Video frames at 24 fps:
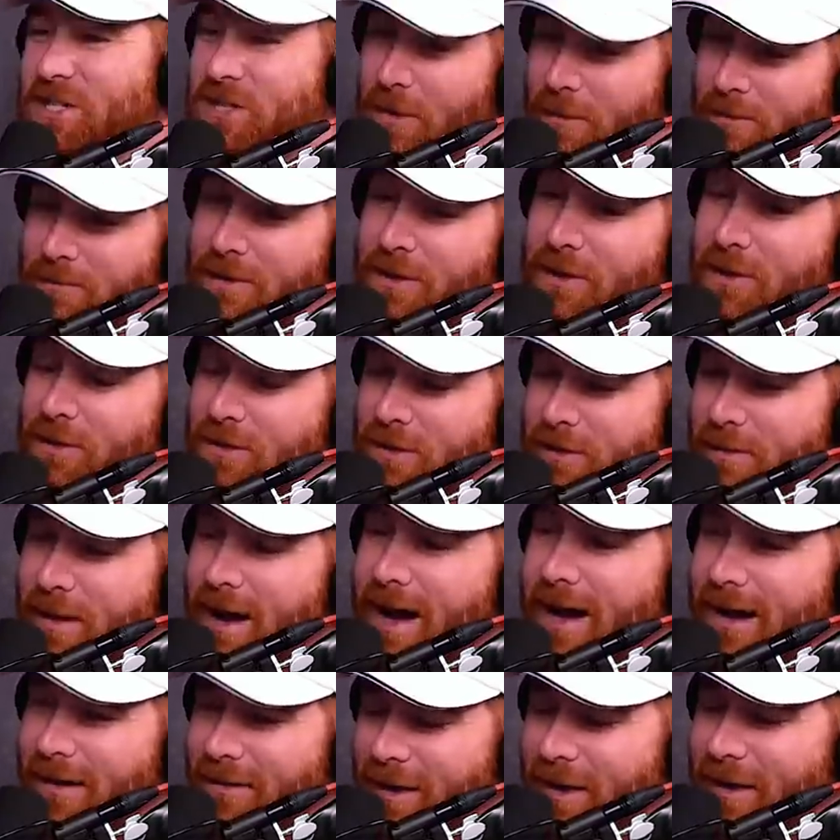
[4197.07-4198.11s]
she'll build a,
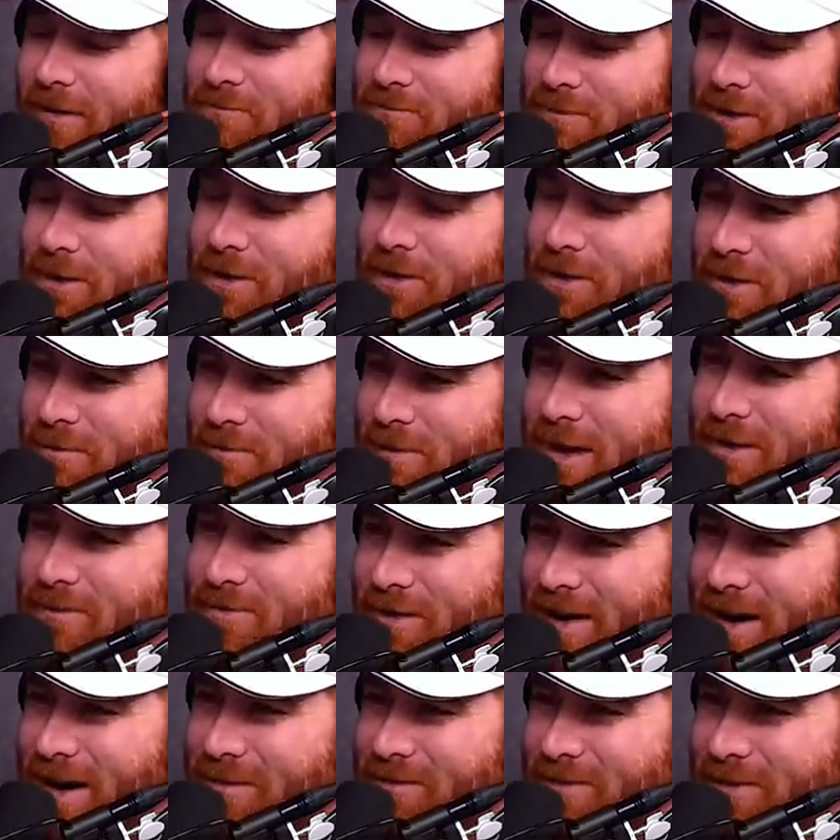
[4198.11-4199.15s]
a, a, build a bed
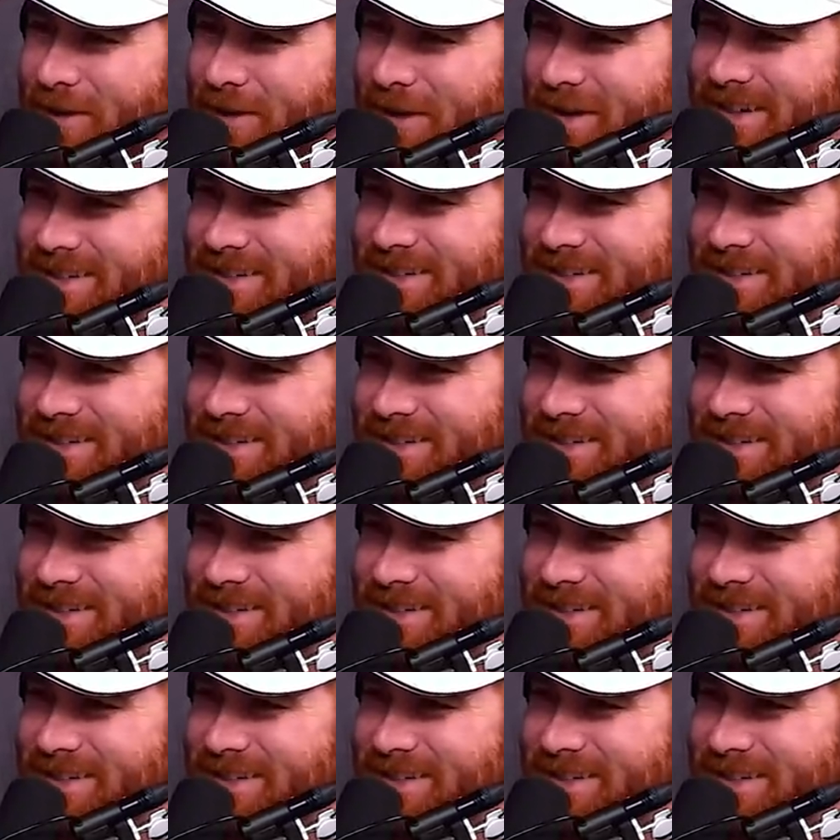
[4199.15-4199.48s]
frame for you.